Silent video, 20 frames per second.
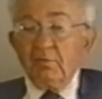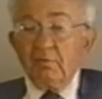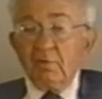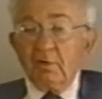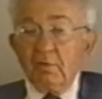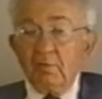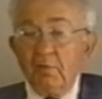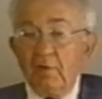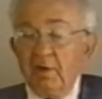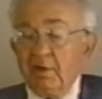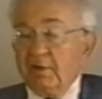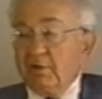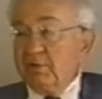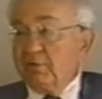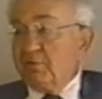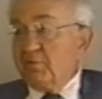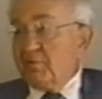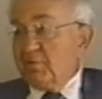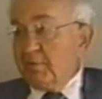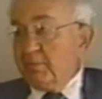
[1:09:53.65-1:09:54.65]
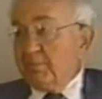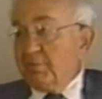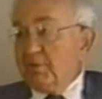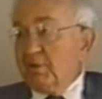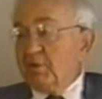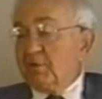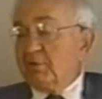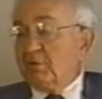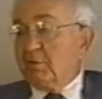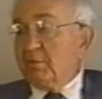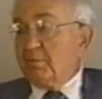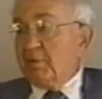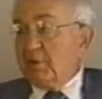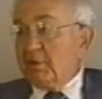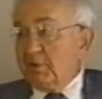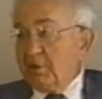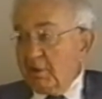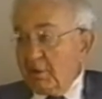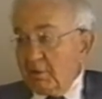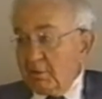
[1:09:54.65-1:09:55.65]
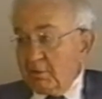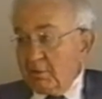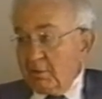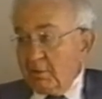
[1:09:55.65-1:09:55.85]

required something to be done.